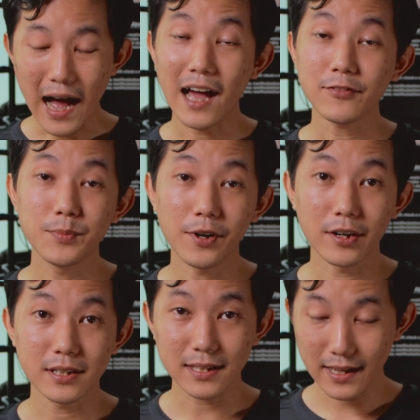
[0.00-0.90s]
I have to be
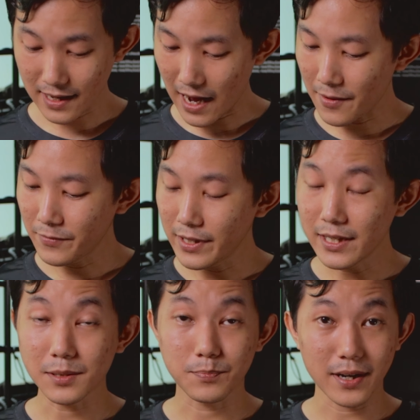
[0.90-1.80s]
honest, I'm
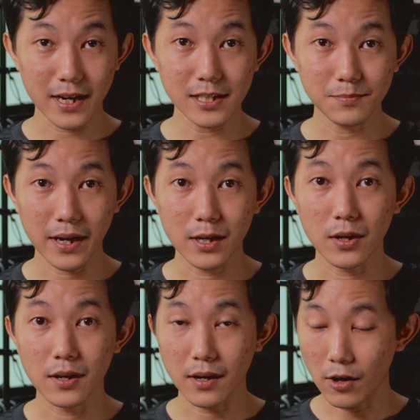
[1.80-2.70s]
really surprised by the
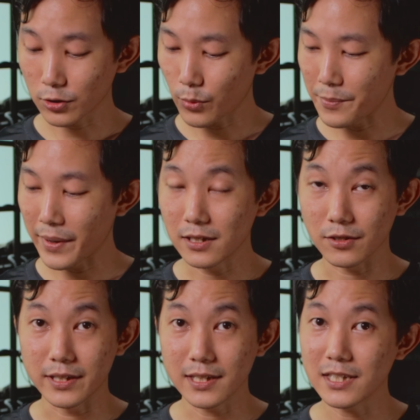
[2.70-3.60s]
auto white balance
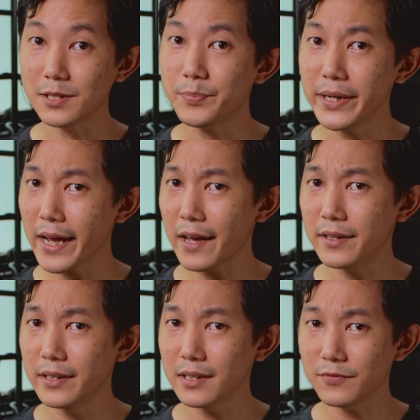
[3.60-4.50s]
on this. It's pretty
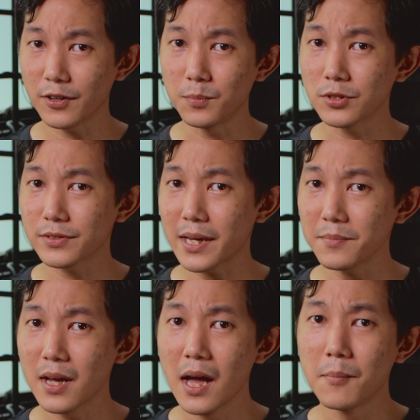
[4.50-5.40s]
accurate for most
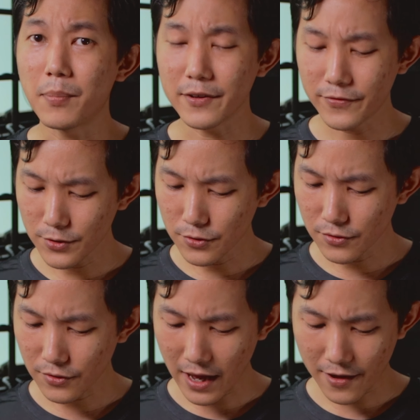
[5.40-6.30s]
time, but if
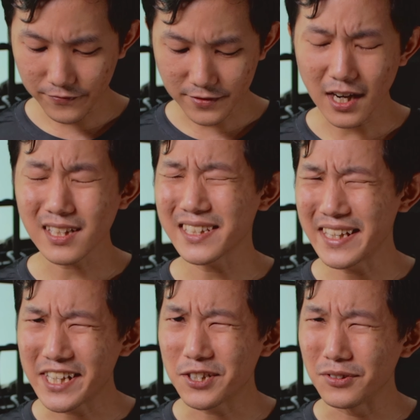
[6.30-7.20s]
you have trust
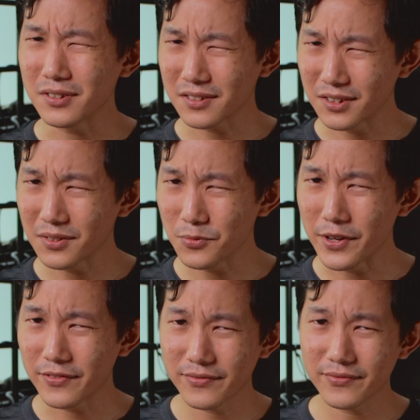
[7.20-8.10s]
issues,
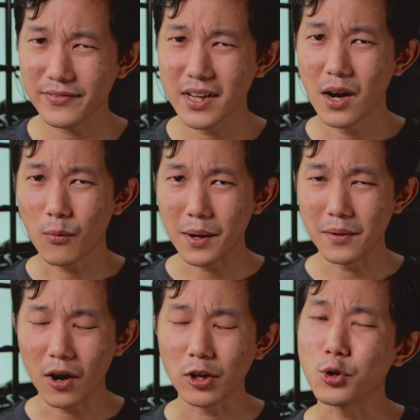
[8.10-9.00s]
with
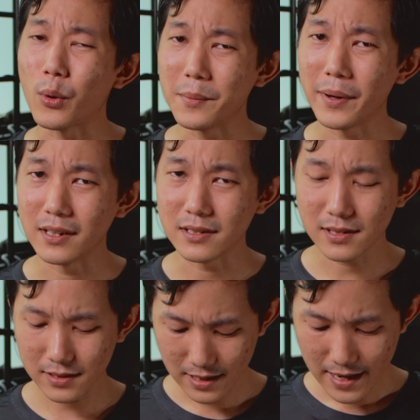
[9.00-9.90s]
auto white
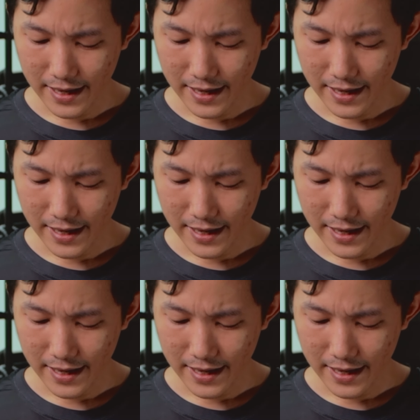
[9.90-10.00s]
balance,